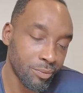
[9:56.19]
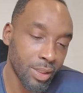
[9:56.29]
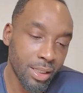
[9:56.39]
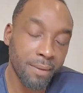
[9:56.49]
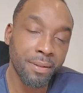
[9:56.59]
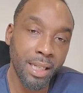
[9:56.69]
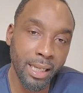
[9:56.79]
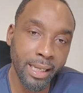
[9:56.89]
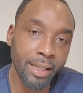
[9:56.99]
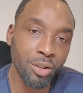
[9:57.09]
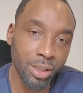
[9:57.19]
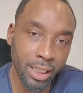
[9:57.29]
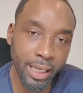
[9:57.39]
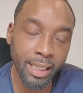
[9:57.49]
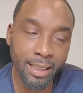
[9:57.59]
Something like that, you're going to
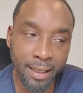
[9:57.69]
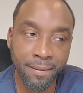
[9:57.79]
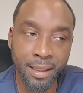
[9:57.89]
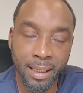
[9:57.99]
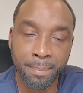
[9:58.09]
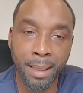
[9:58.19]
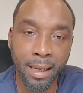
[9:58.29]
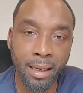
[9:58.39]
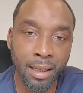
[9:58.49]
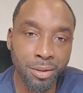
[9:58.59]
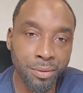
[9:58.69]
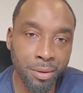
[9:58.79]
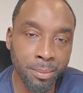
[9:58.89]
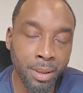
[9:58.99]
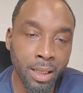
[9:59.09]
get definitely backlash
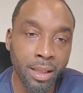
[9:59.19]
from